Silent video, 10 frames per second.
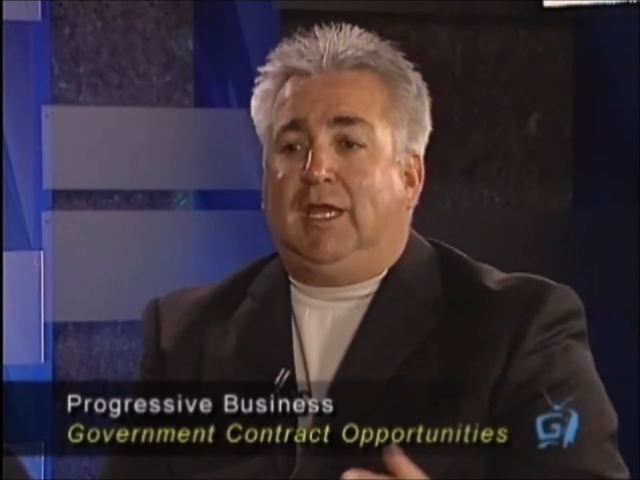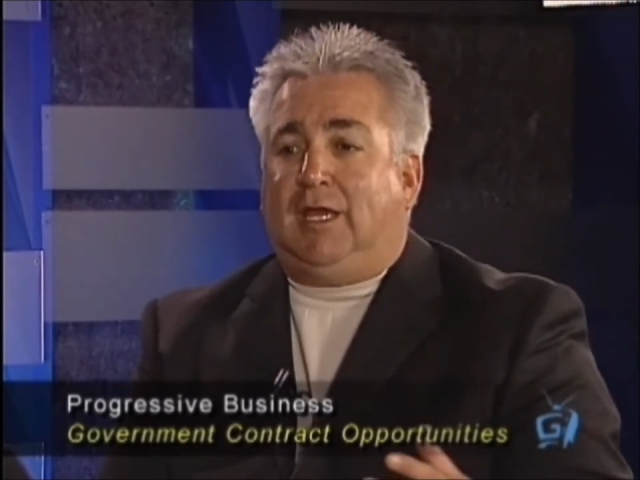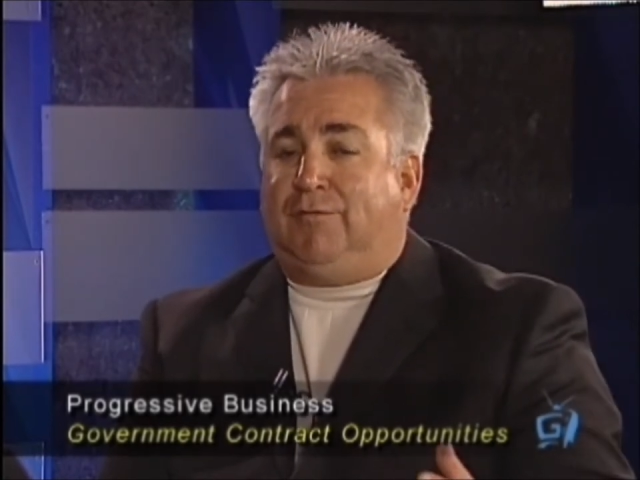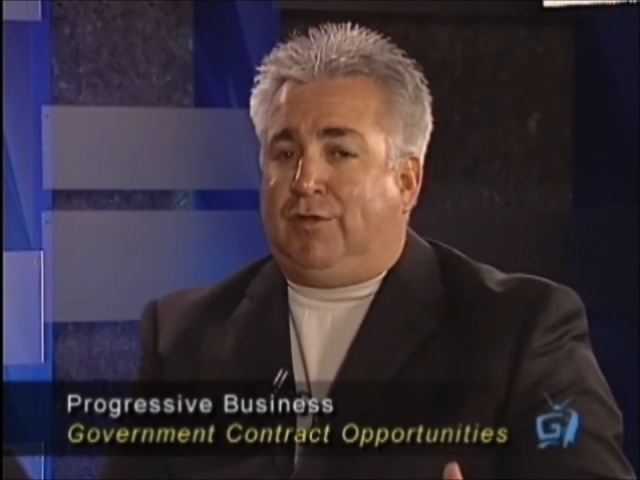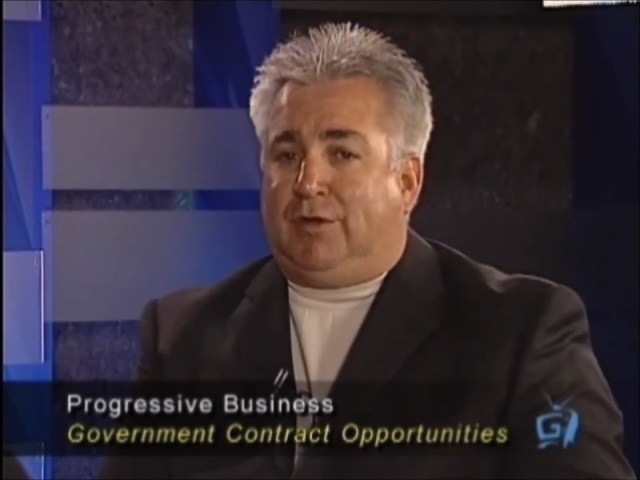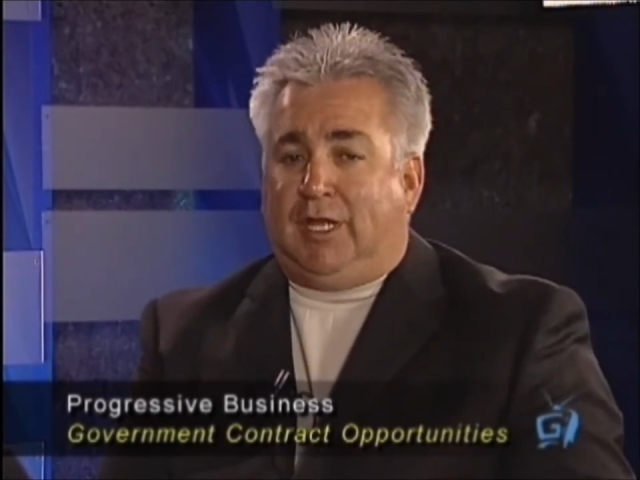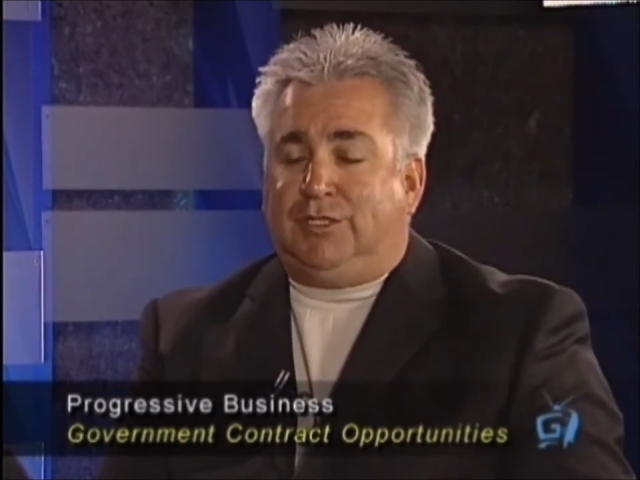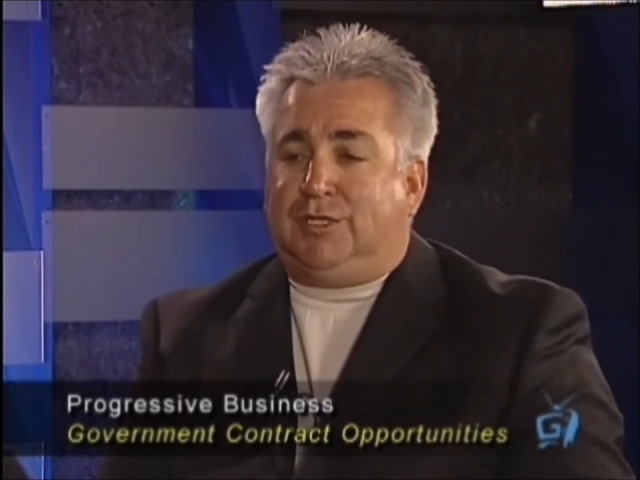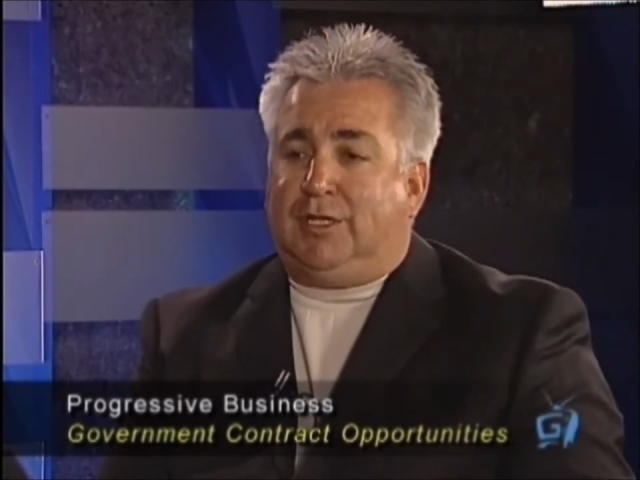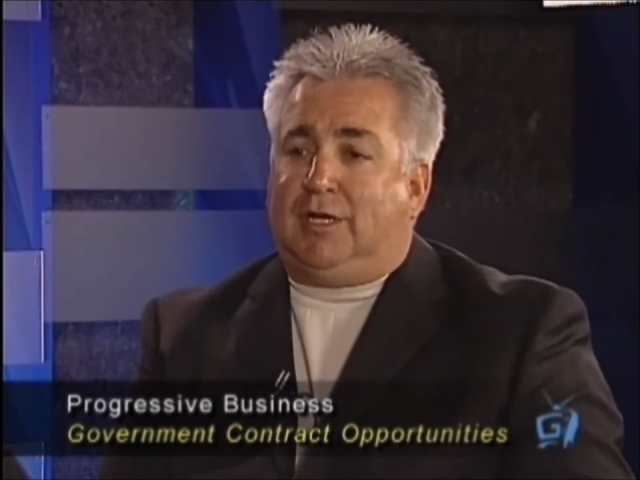if you're an
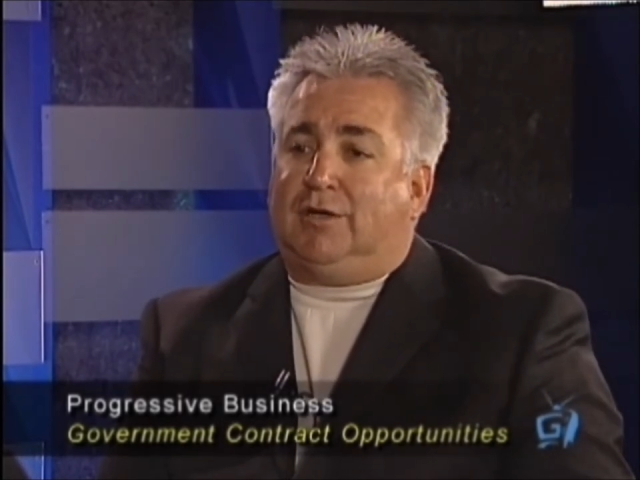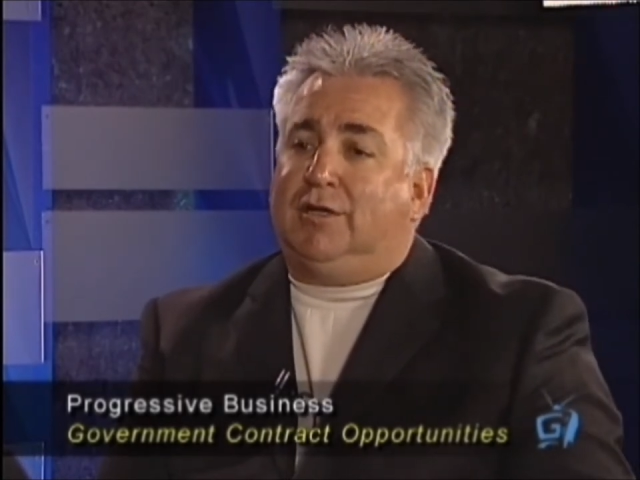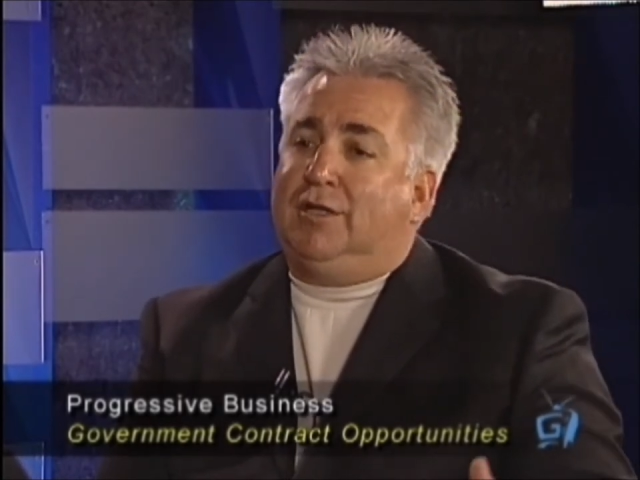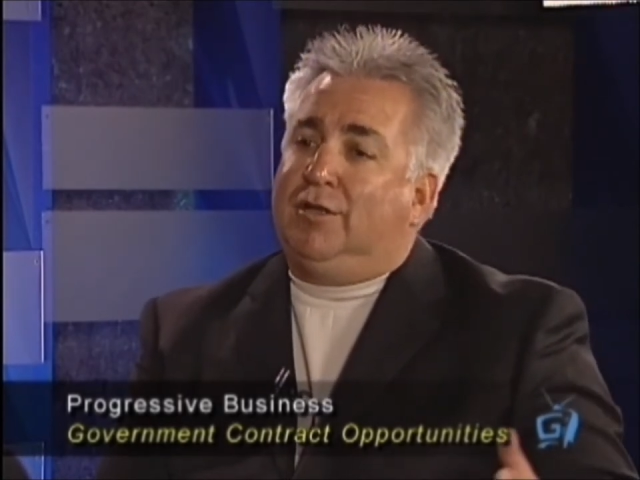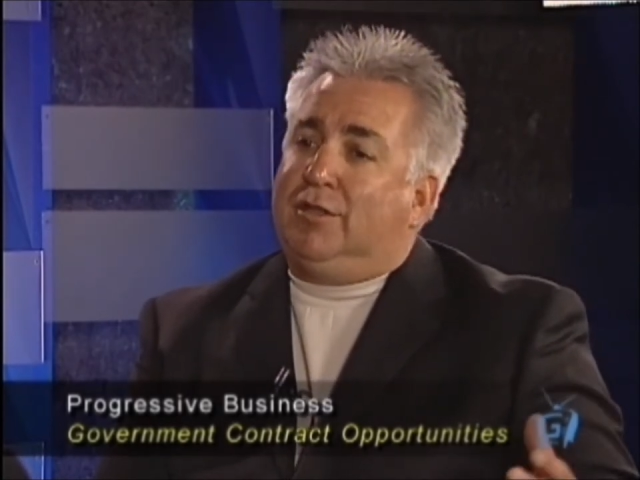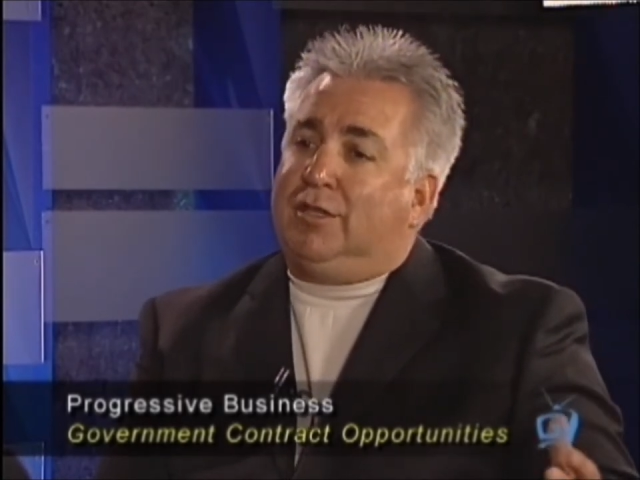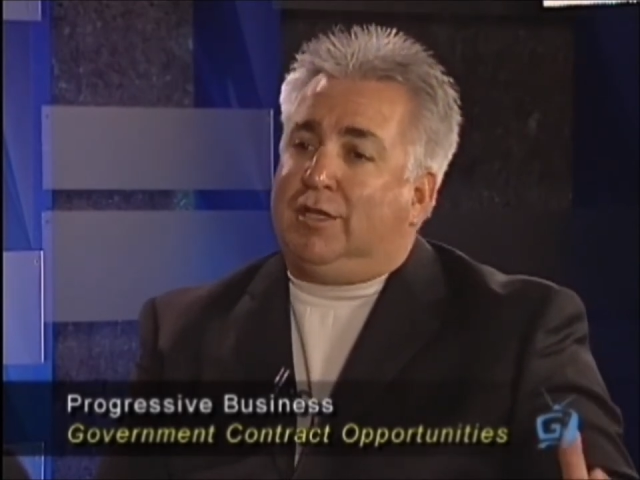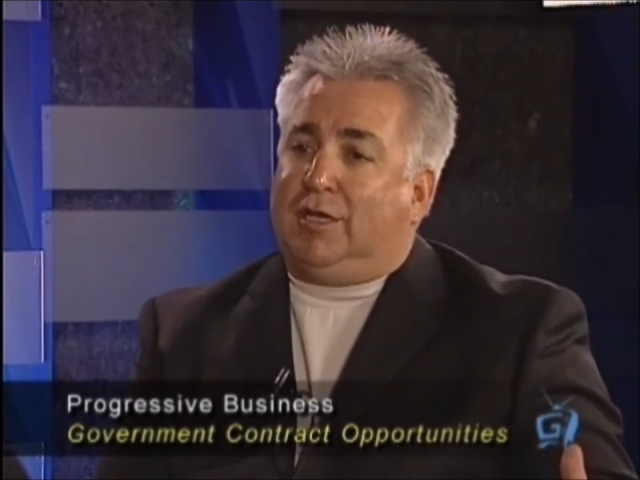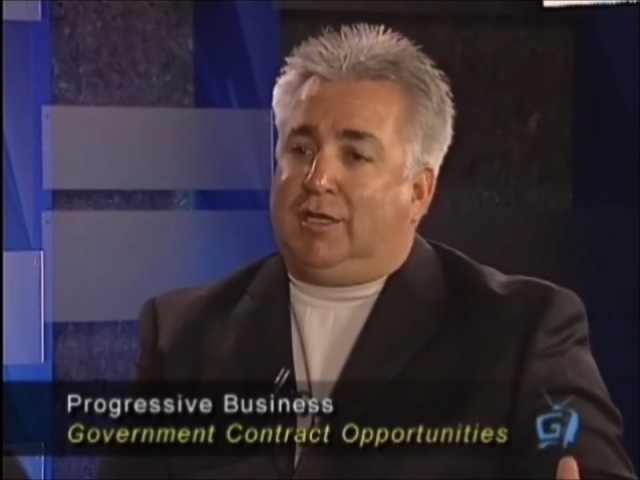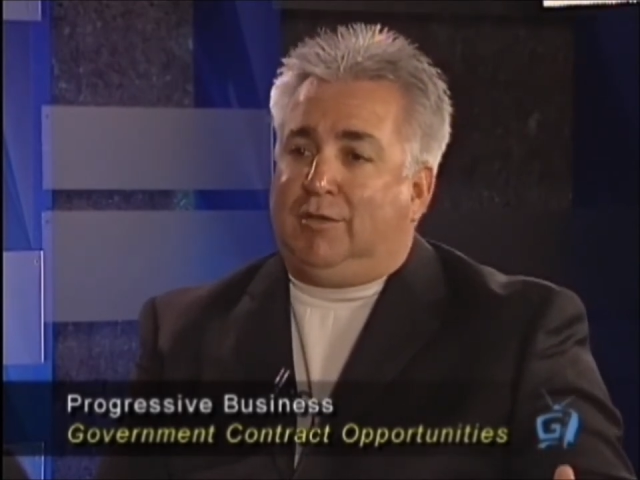engineer, the